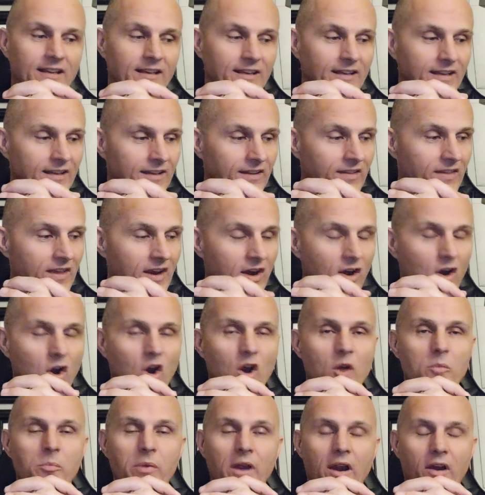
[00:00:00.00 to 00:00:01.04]
There
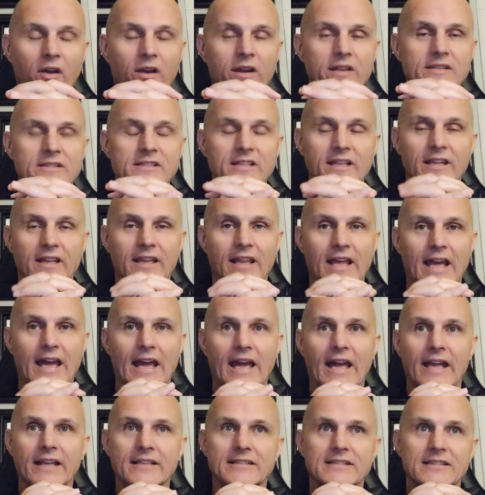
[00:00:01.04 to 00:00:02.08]
are parents
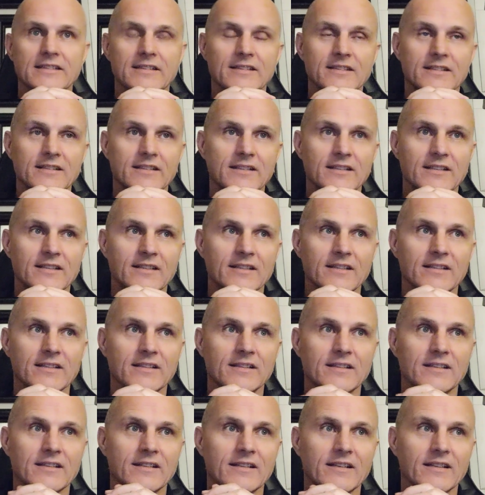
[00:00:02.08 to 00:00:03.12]
that
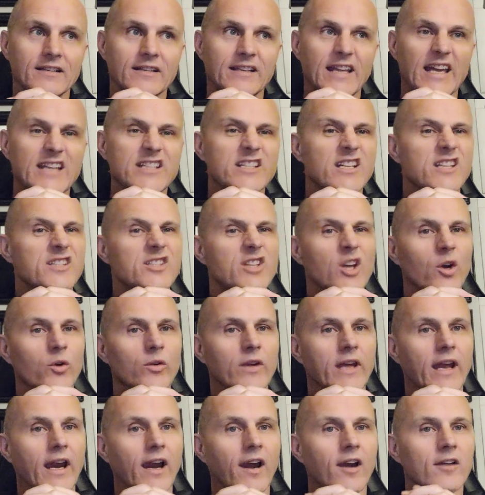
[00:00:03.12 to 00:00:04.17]
they just don't
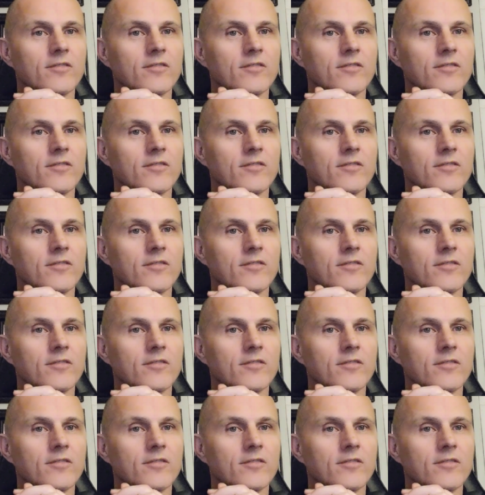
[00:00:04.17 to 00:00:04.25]
care.